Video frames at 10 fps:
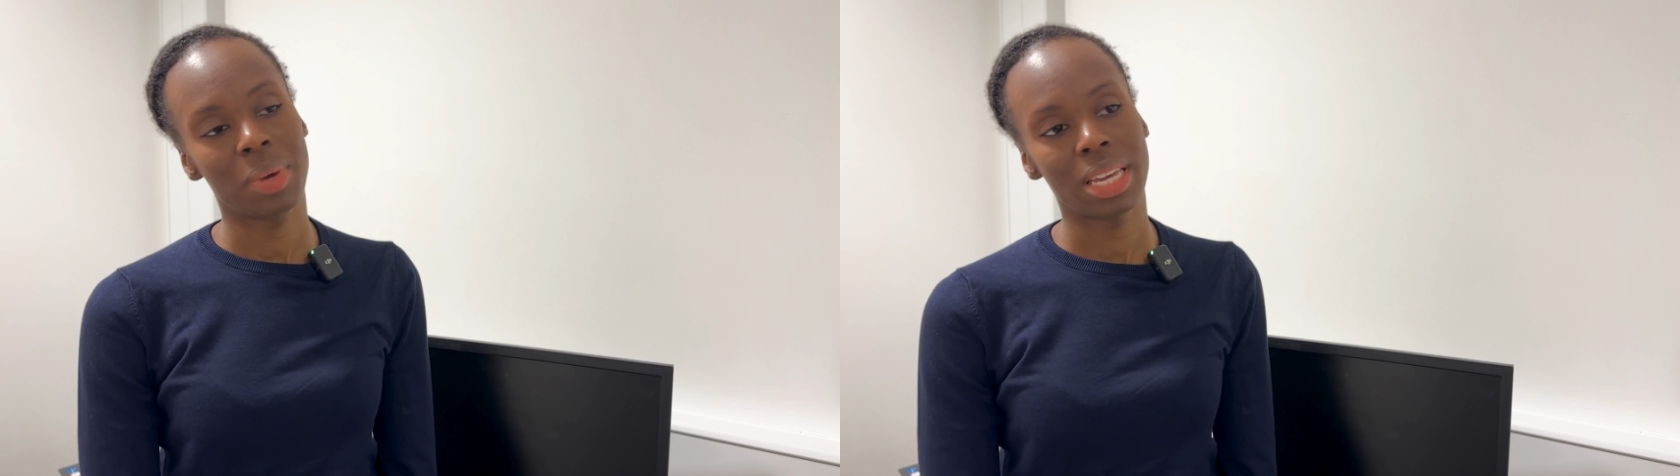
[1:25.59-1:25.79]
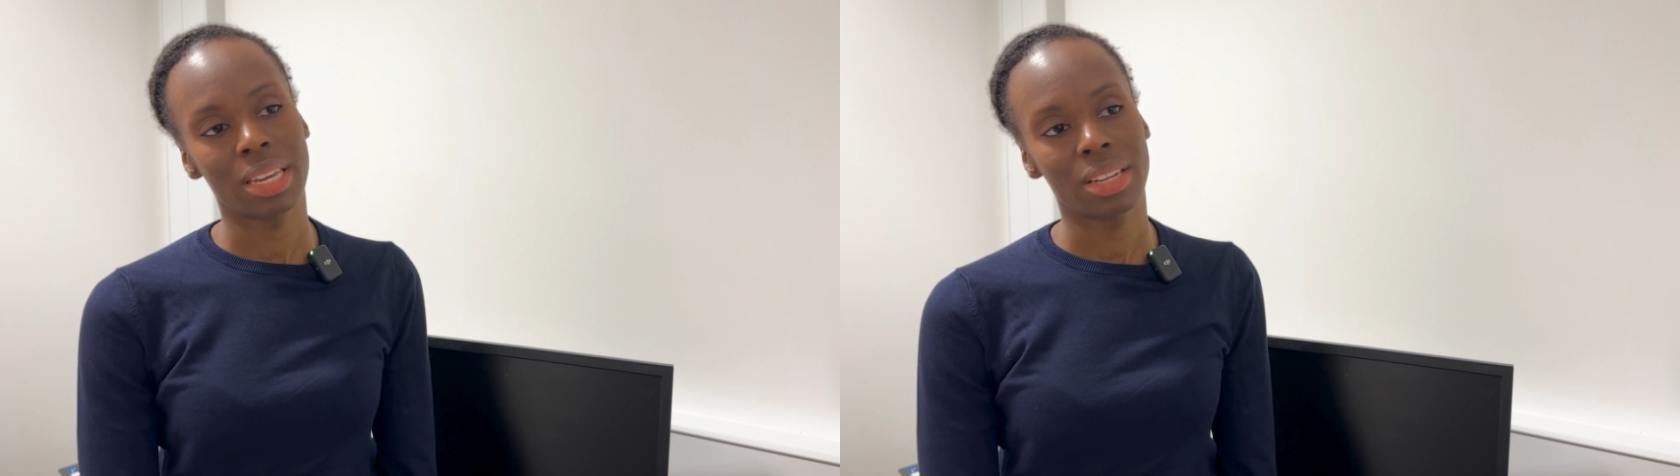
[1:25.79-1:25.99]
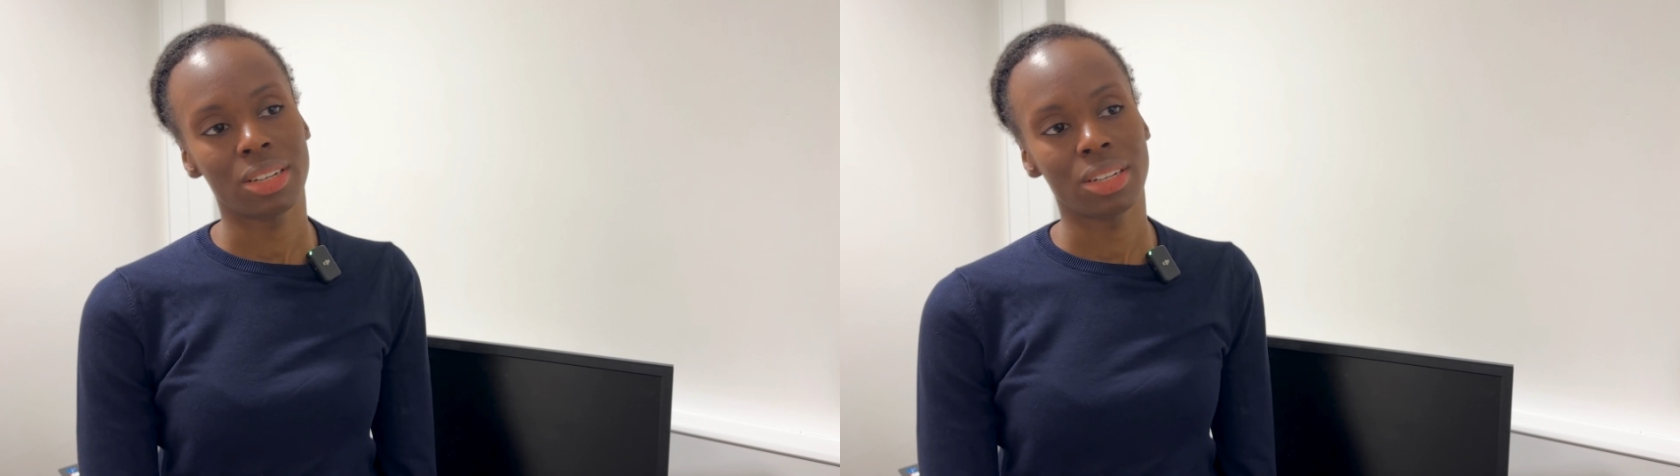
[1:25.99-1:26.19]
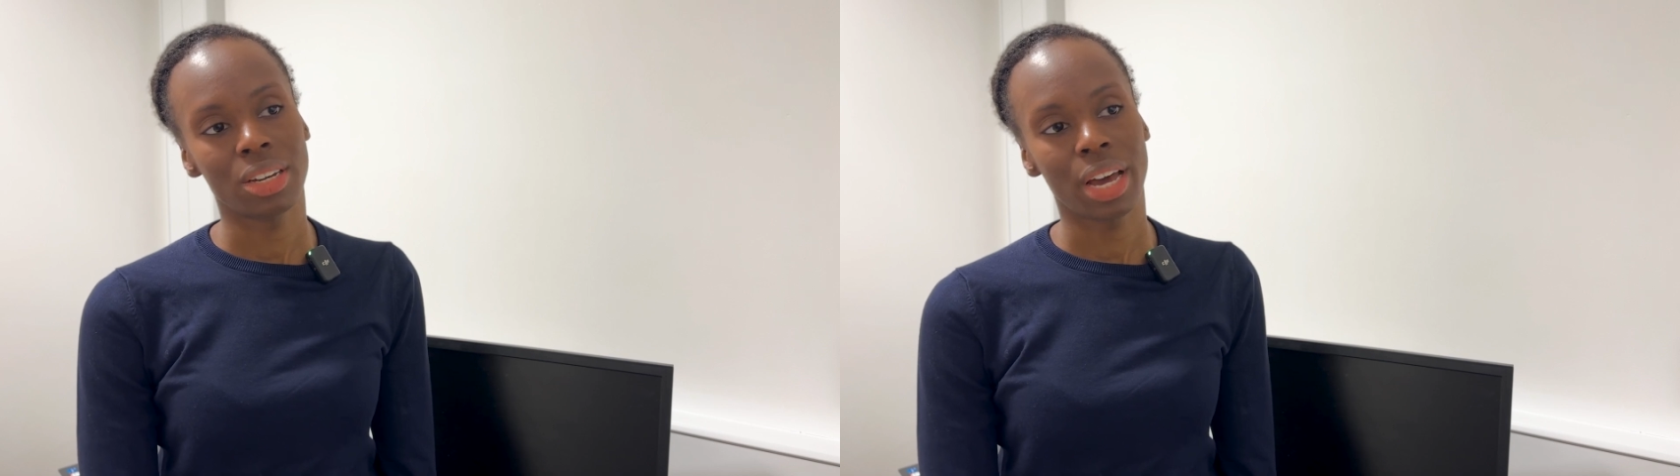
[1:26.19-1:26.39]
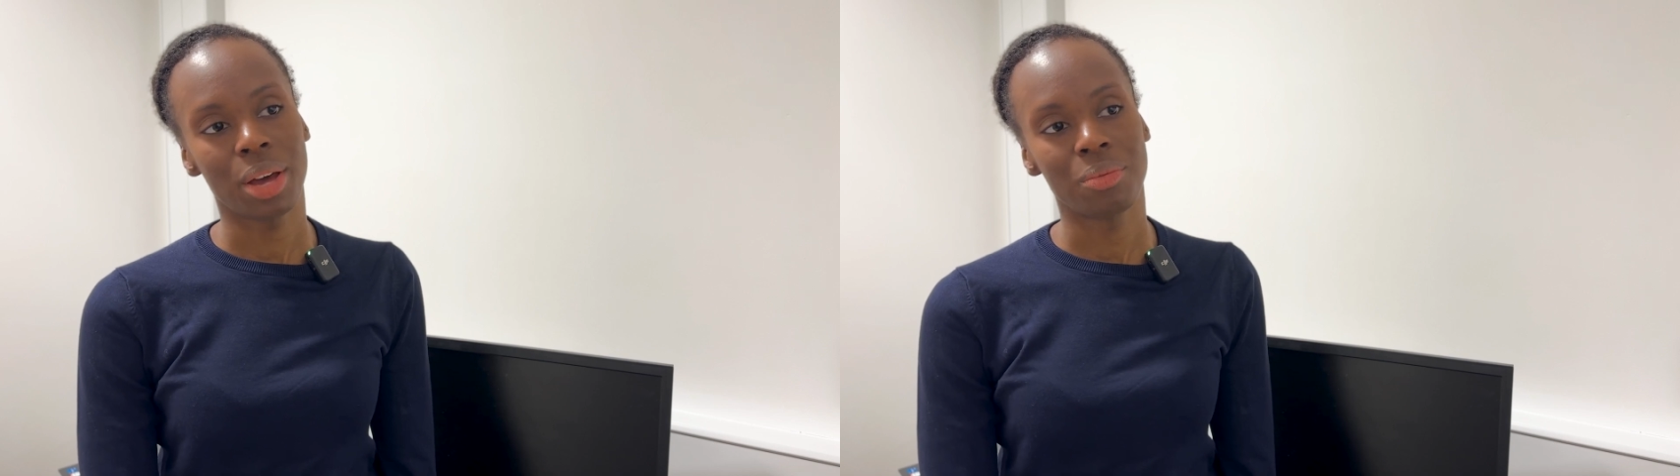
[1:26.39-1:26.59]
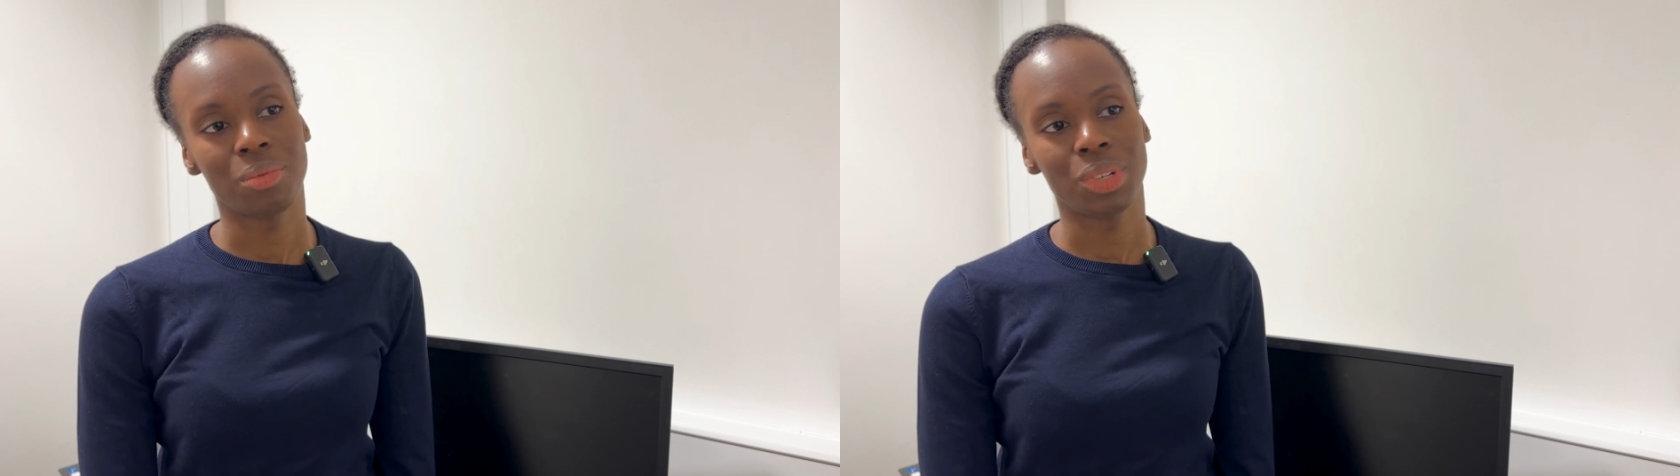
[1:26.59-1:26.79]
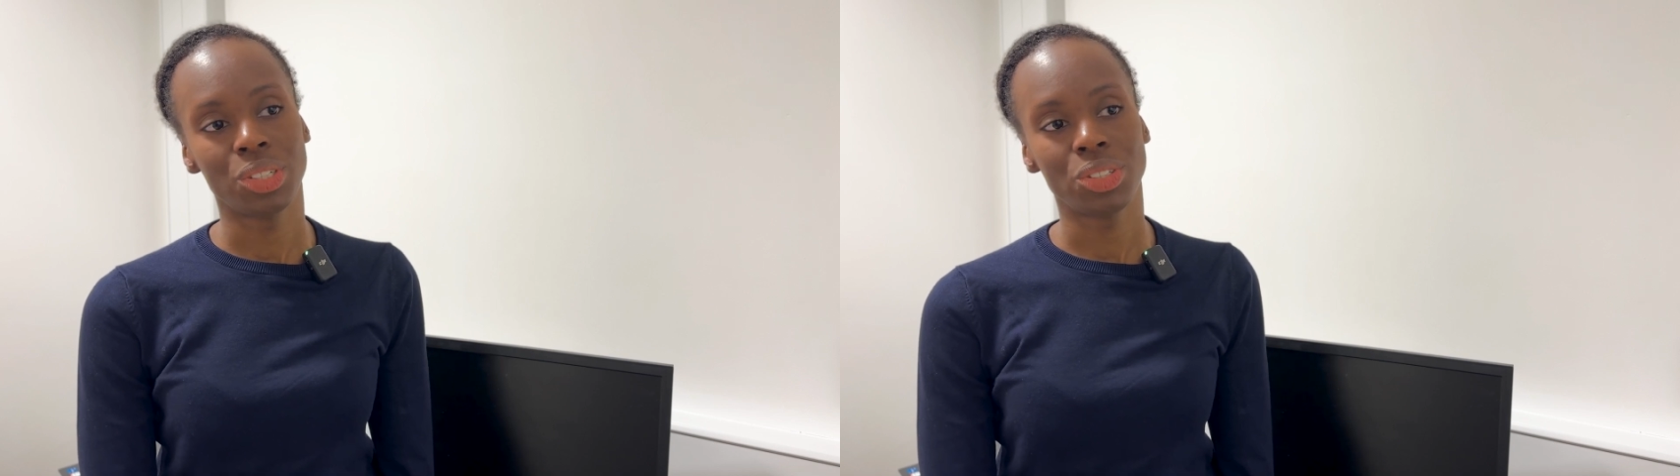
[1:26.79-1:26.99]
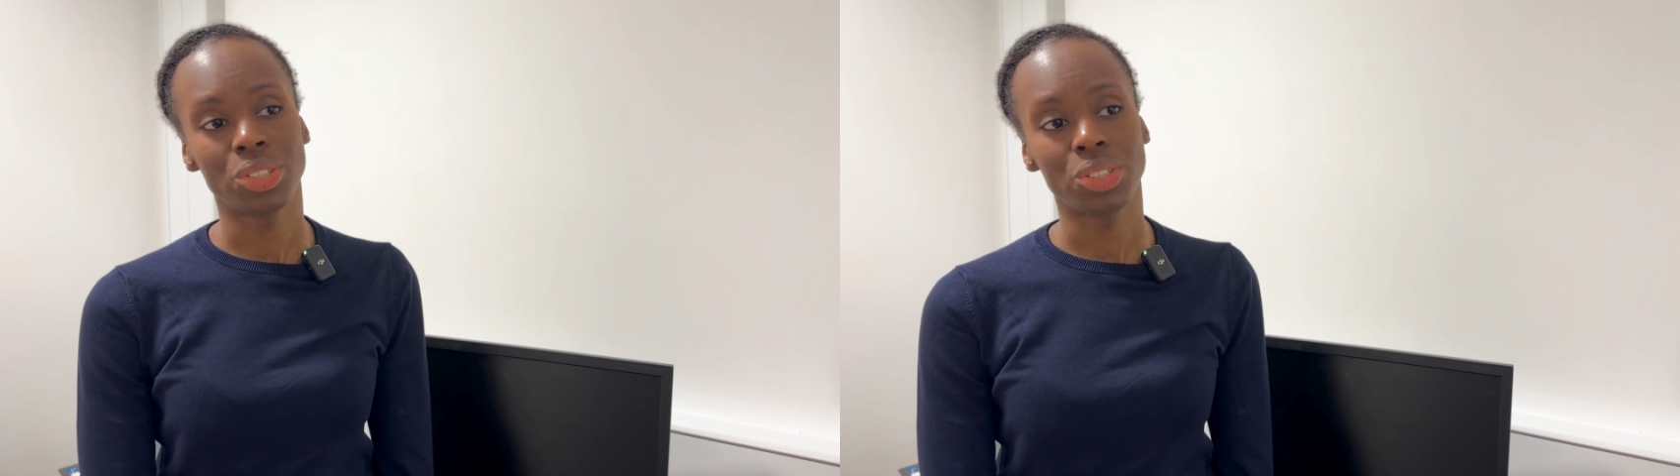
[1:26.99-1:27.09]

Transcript: we can